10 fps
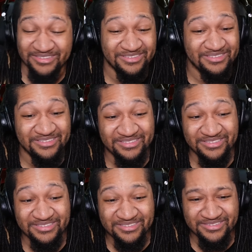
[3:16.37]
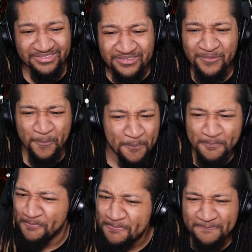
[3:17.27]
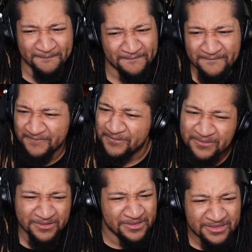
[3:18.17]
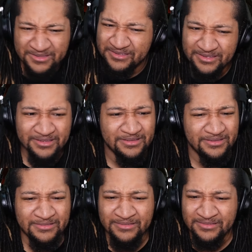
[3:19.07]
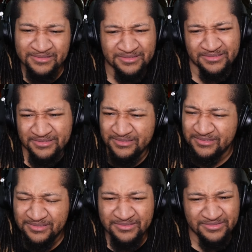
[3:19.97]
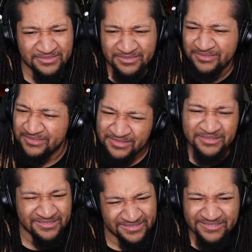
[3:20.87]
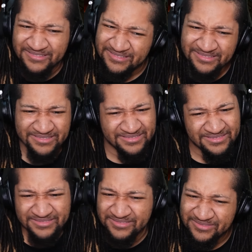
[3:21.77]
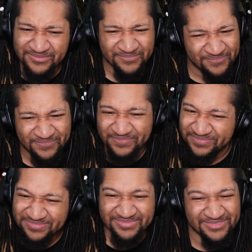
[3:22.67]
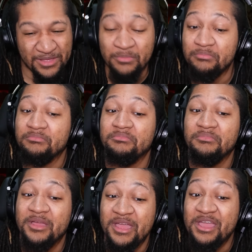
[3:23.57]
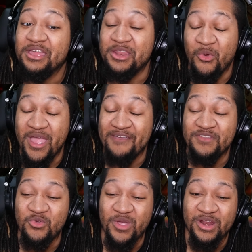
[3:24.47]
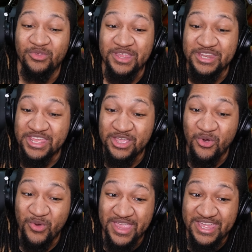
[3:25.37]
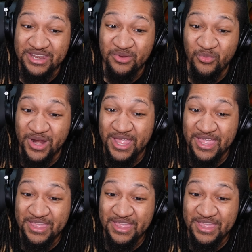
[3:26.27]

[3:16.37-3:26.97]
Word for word: Hey, Karen, pull up that file for me, please. I'm gathering up my whole family tree. No F U N, only D O N. No F U N, only D O N with a